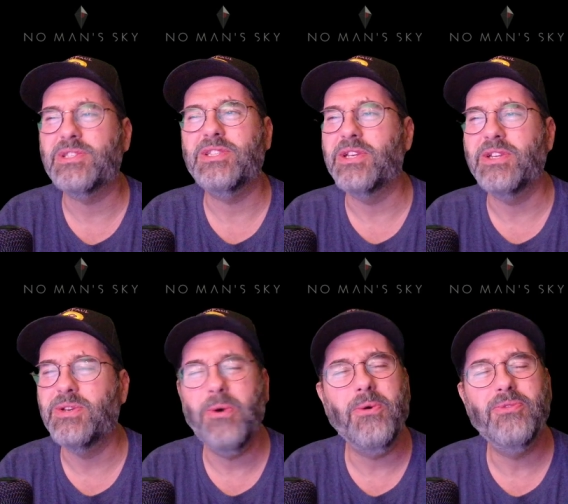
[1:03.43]
the
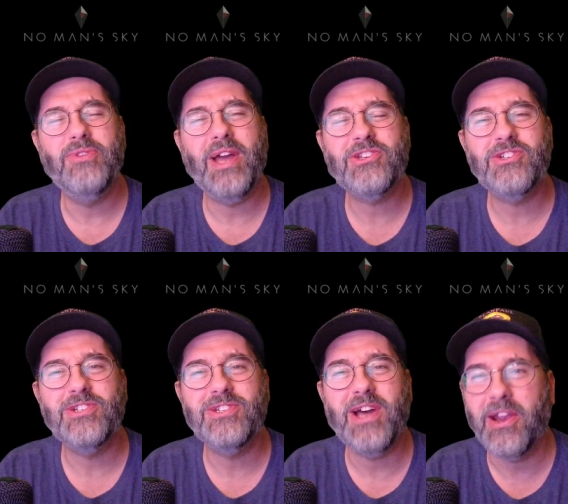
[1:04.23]
good
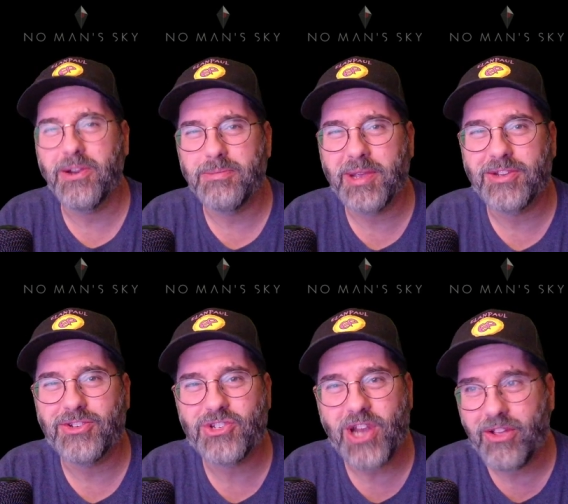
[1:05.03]
old-fashioned Iron Man
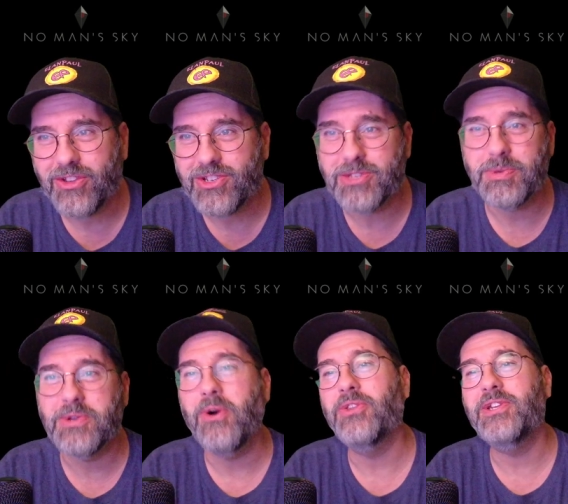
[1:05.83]
Challenge, as we
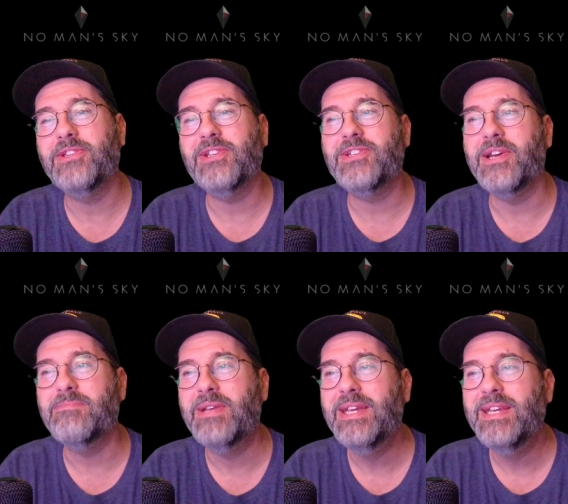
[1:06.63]
called it at the time.
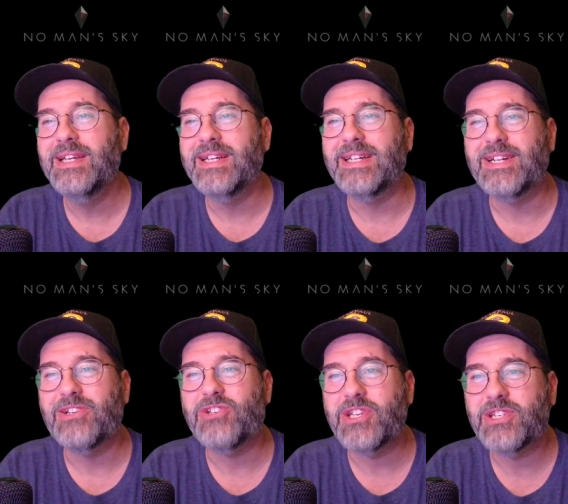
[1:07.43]

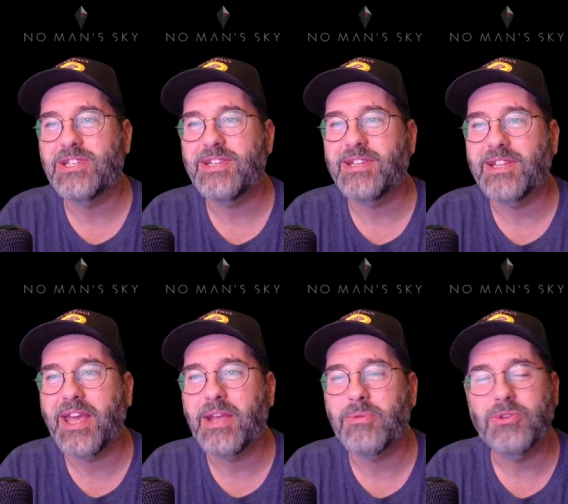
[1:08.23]
Jason and the
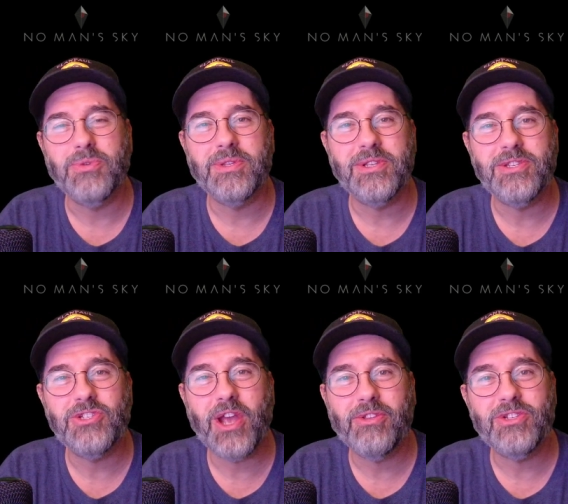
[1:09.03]
gang were doing these
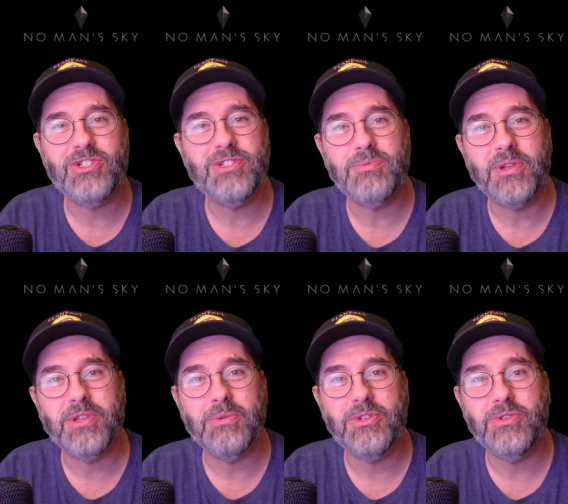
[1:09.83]
challenges where
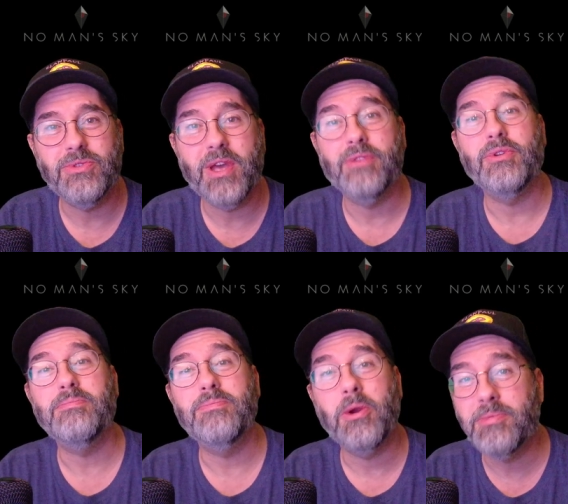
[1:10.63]
they would do kind of a
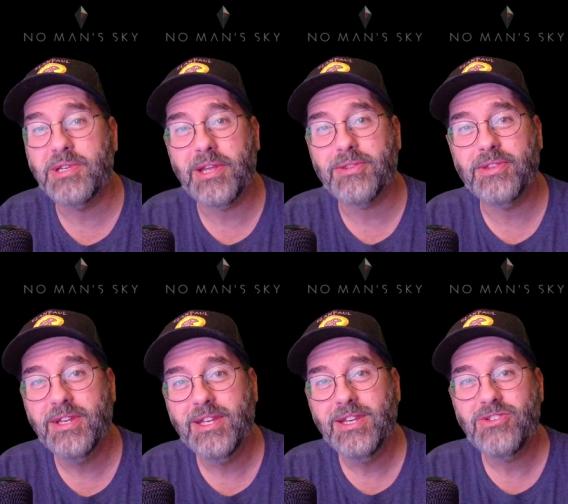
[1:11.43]
permadeath
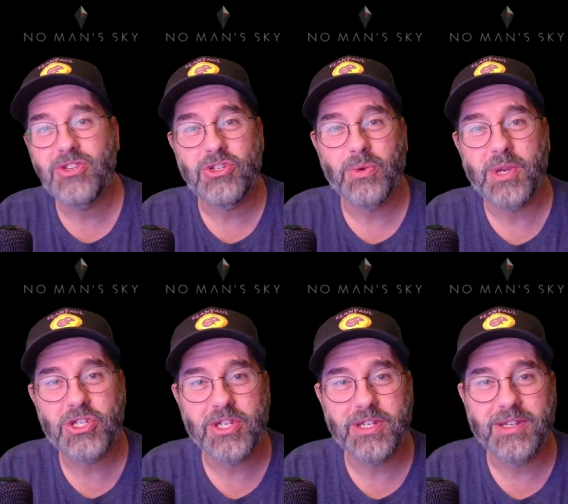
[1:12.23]

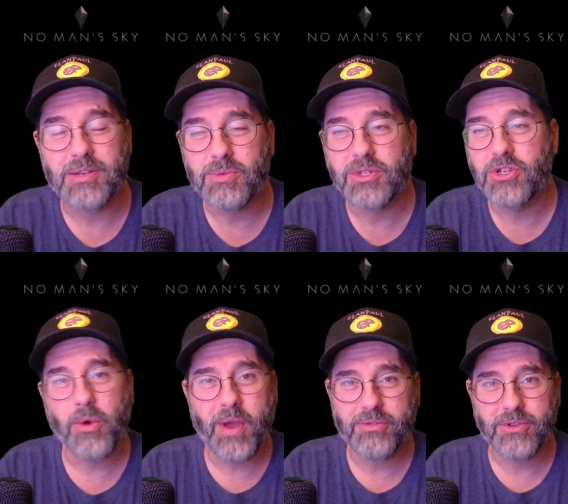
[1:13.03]
situation and wouldn't
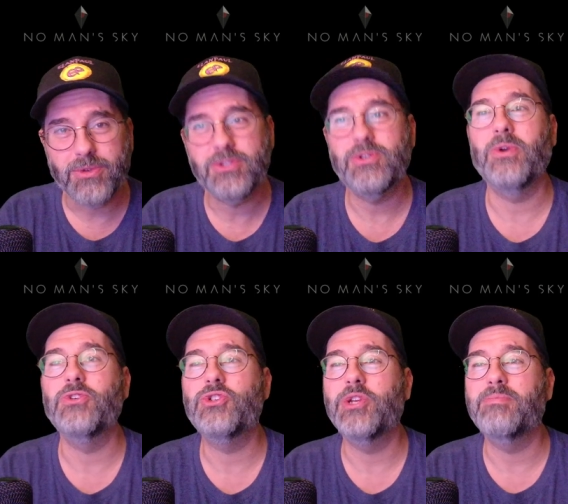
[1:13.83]
go after their
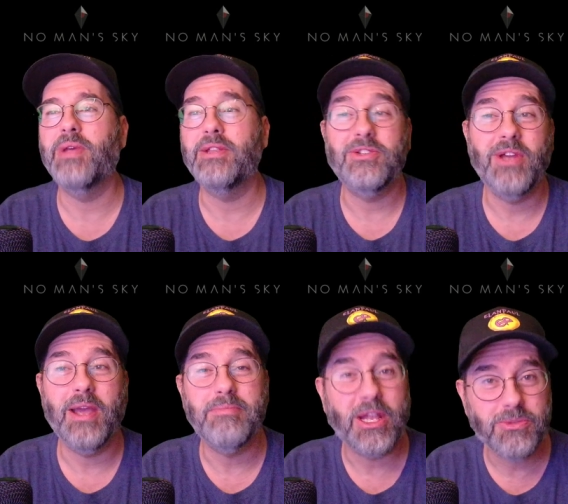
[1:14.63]
startership. At the
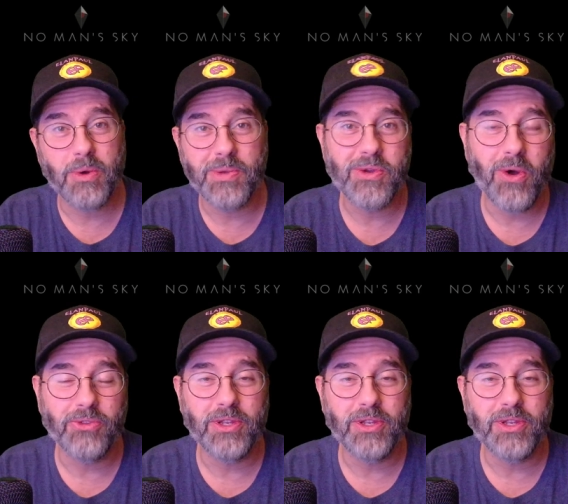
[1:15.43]
time, that's what we called it,